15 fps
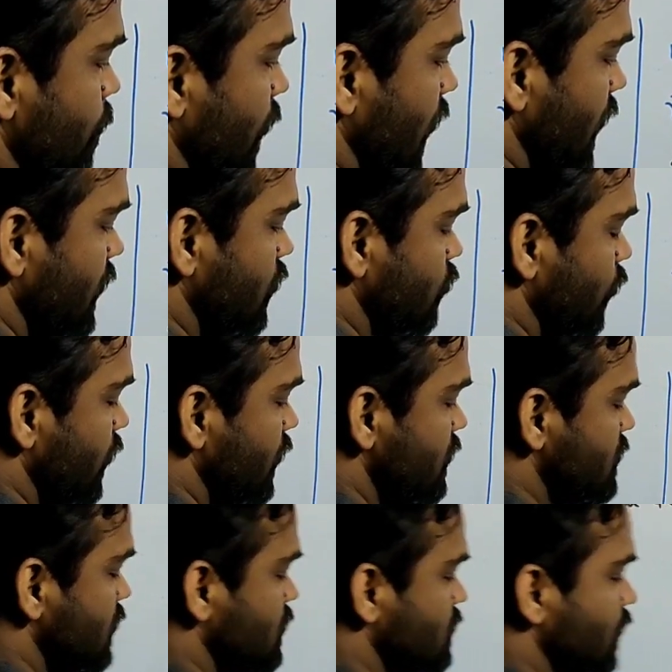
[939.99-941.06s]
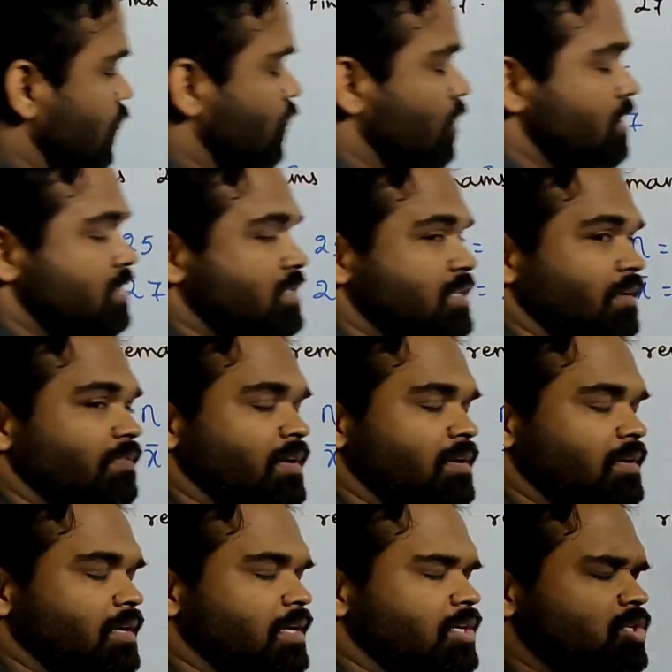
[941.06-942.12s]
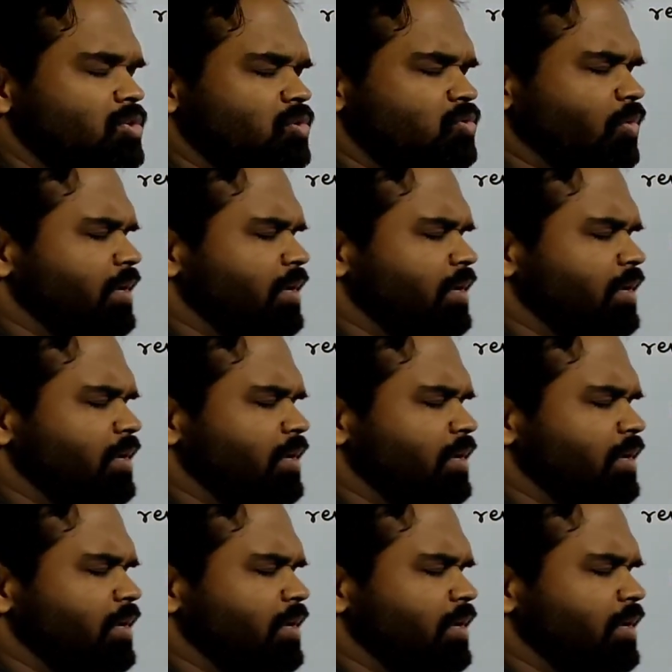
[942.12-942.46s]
by 26. Now 27 into